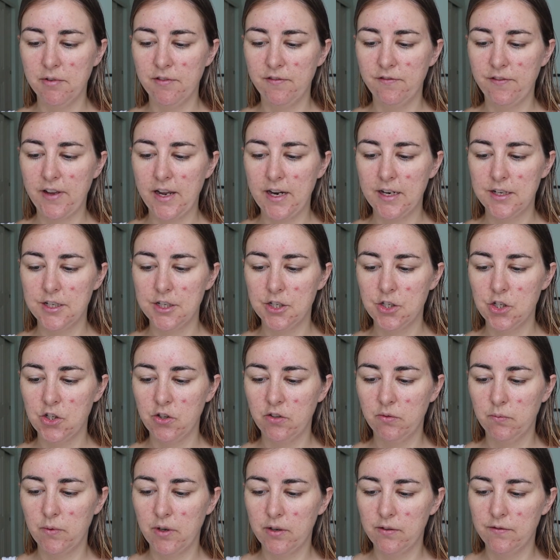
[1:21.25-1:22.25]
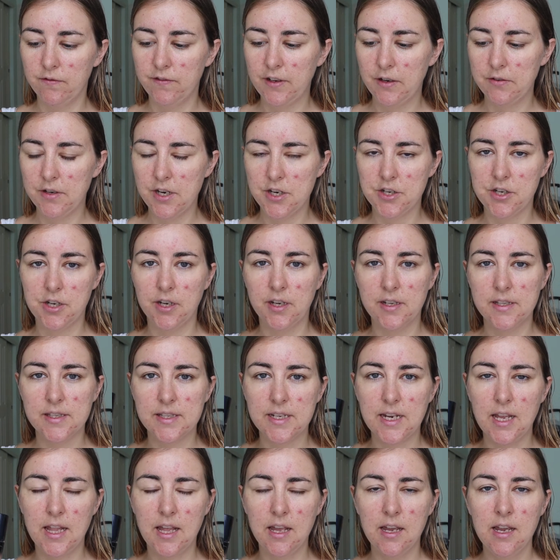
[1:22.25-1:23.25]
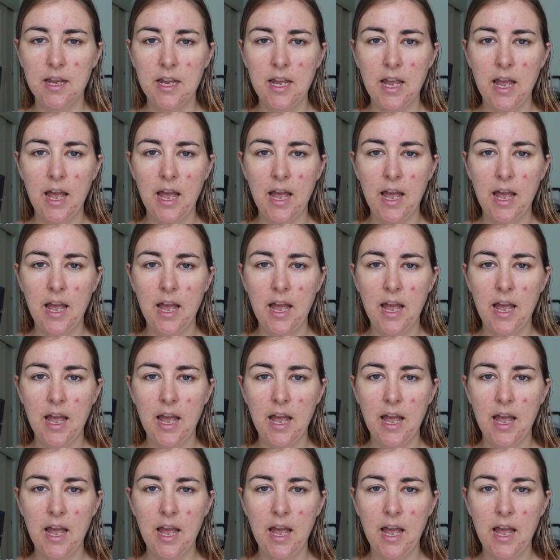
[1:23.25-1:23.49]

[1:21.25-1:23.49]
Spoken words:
Perfect 2-in-1 Foundation and Concealer.